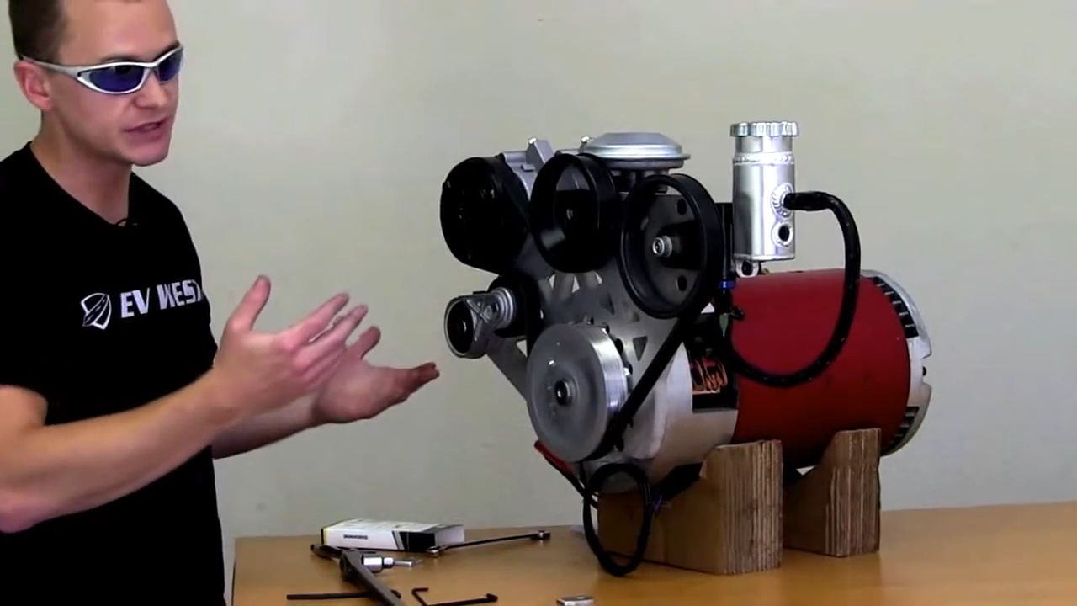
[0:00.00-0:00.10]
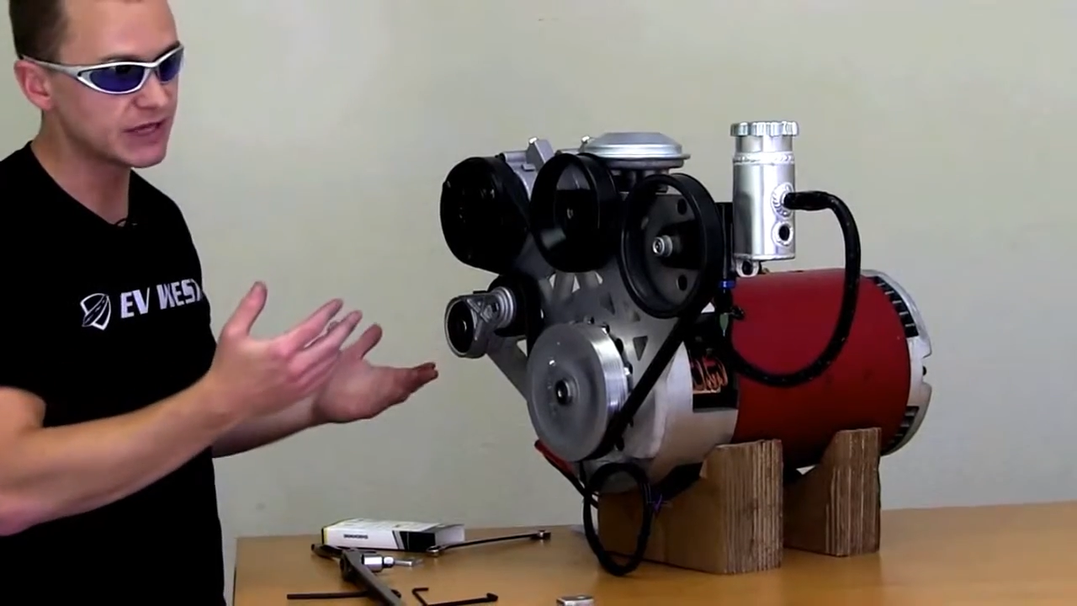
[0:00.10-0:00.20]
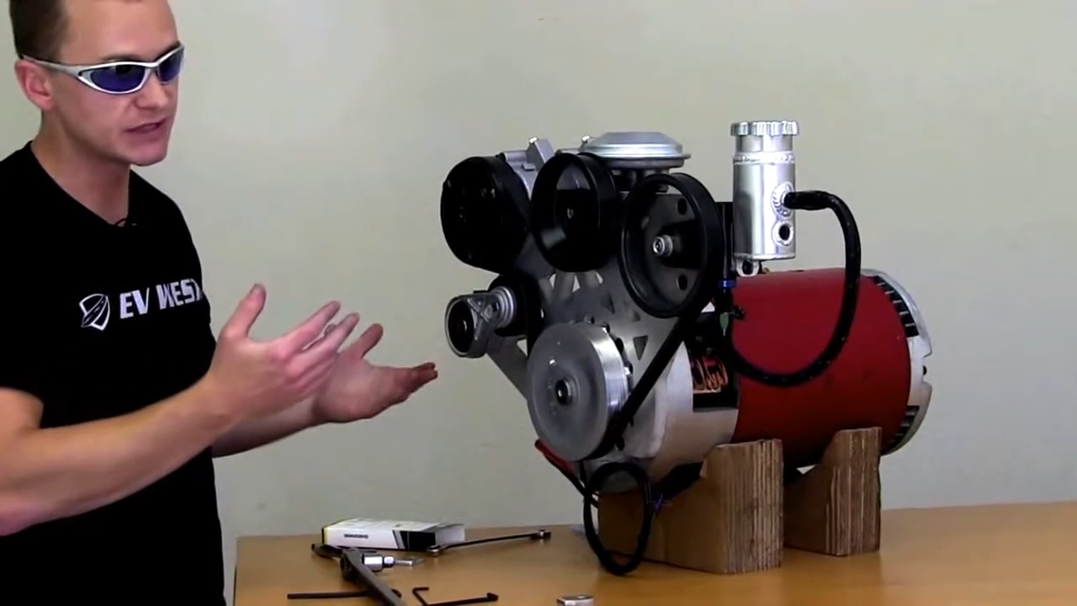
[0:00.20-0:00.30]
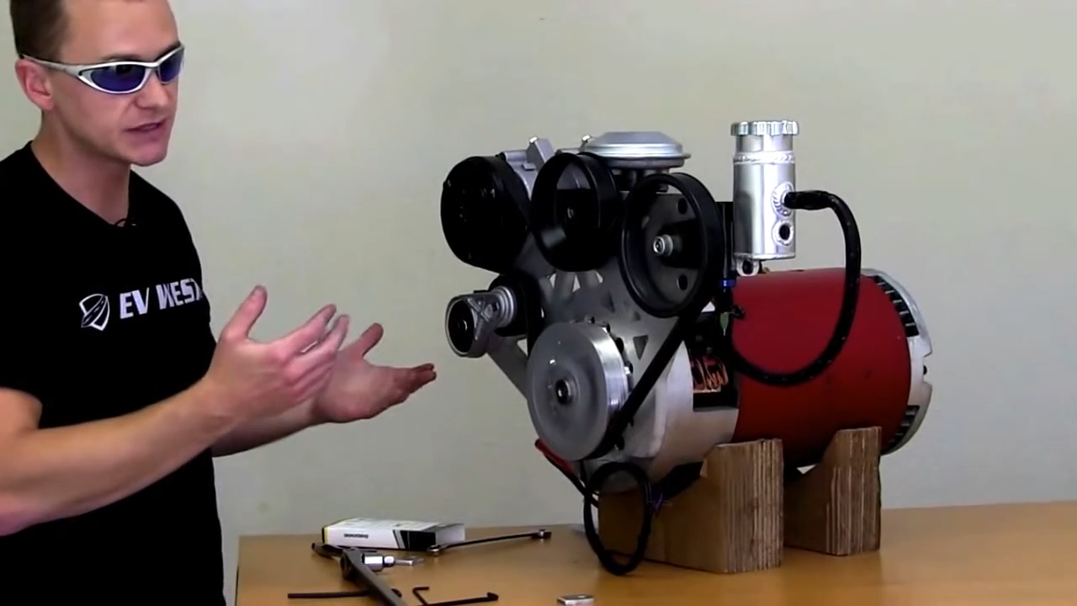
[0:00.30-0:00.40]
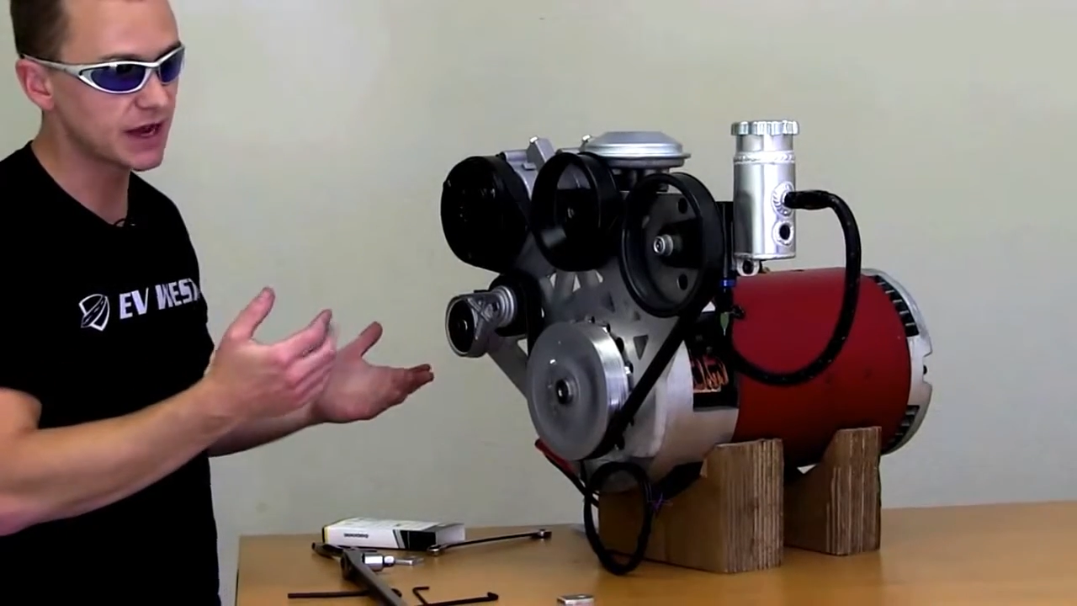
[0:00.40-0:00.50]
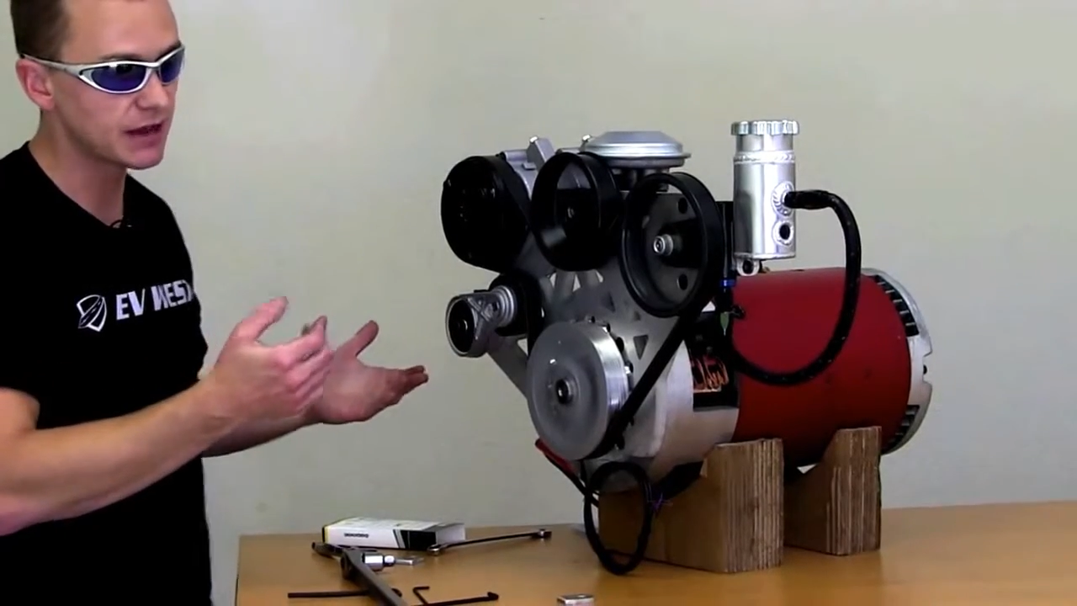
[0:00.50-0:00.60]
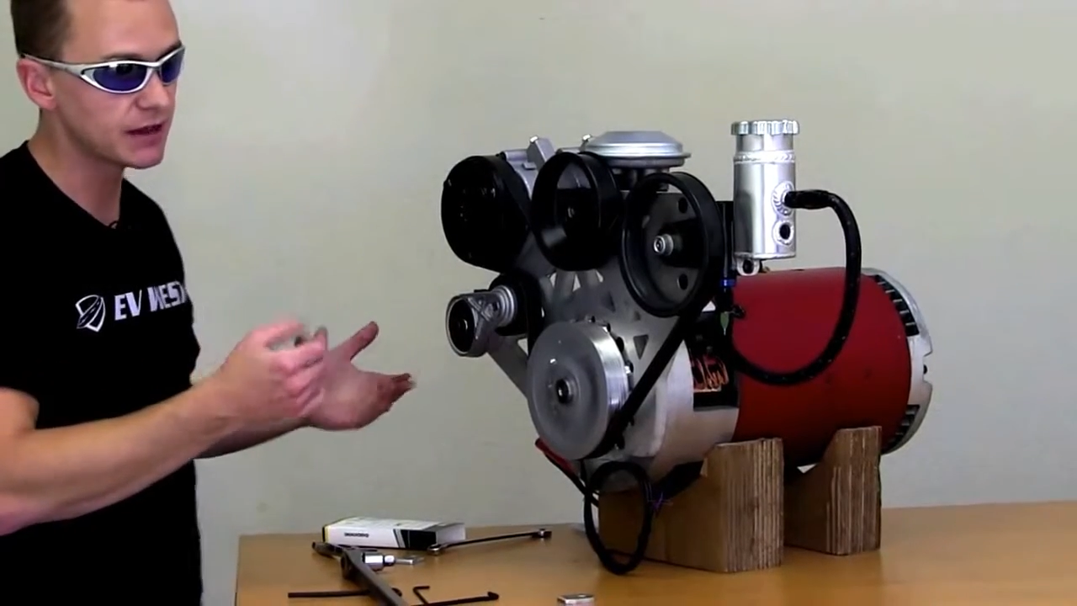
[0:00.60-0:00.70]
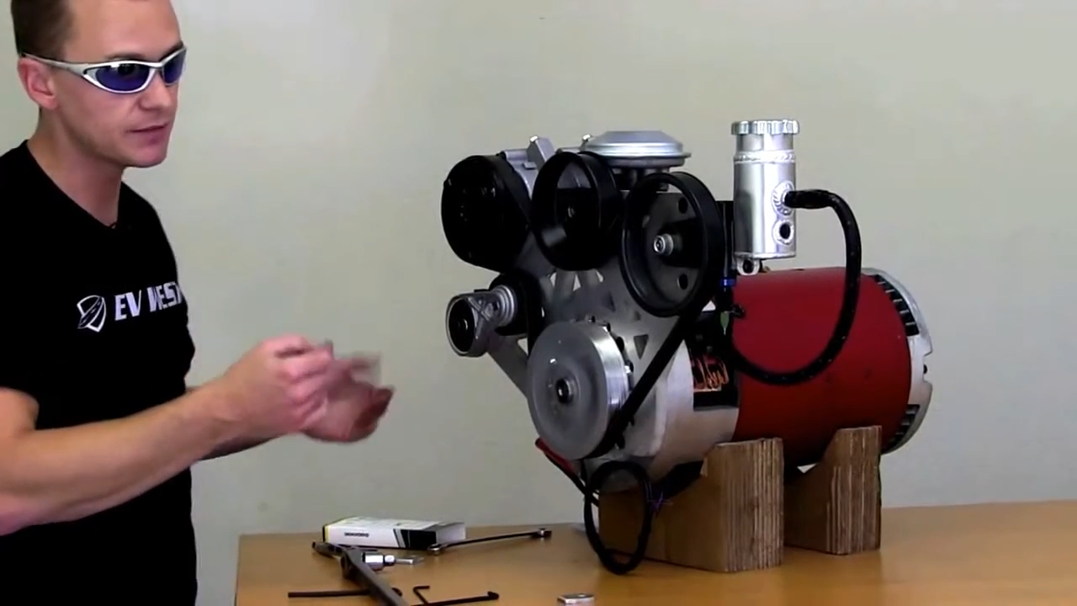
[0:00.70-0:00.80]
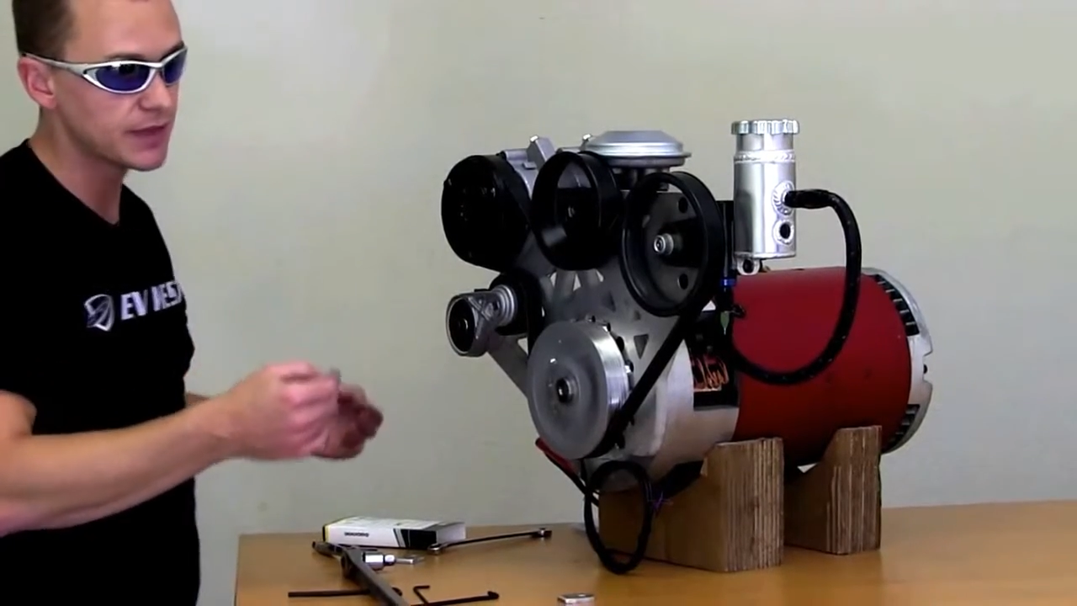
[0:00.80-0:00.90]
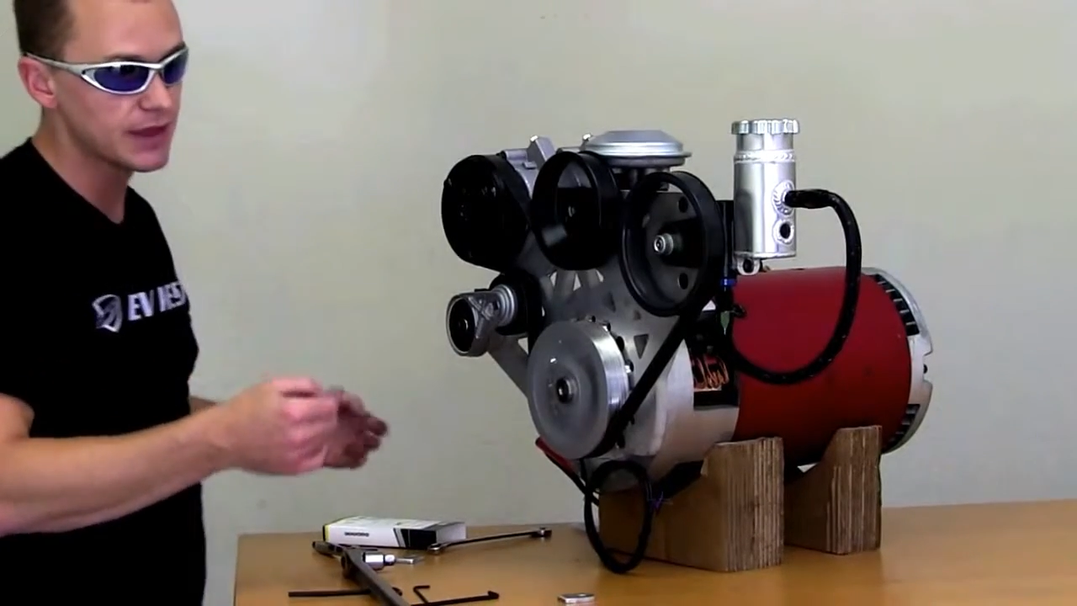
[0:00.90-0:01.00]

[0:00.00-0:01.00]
dead silent,